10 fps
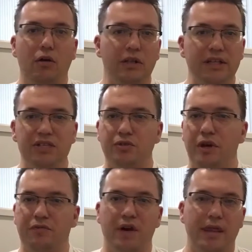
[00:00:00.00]
at least try
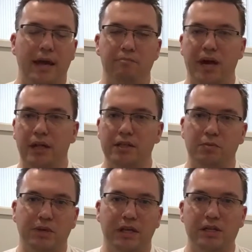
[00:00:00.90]
to find that balance,
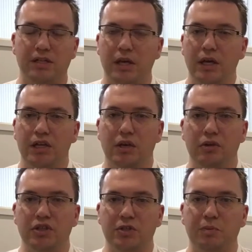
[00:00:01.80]
because,
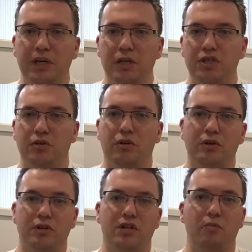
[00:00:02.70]
just because
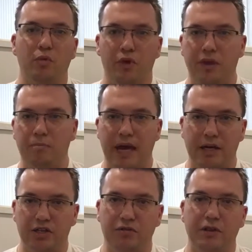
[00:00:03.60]
you're someone with a
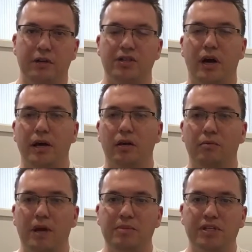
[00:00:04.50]
manager in their title, or
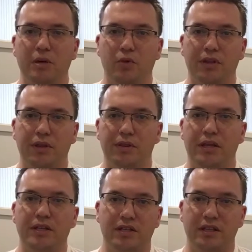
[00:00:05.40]
maybe someone
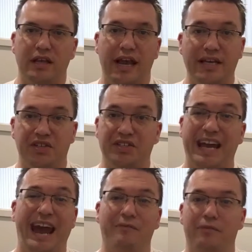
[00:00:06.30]
that has
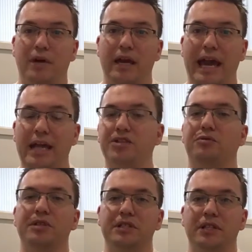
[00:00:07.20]
staff
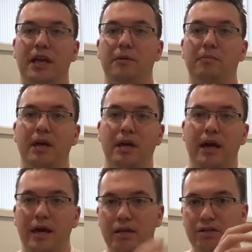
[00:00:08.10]
answering to them
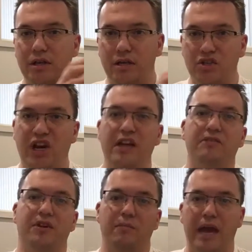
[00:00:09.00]
as a chain
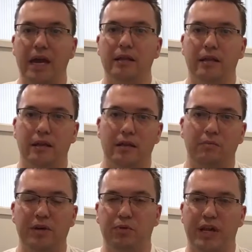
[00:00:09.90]
of command that
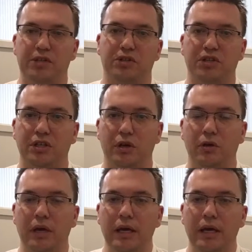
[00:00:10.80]
people answer to you,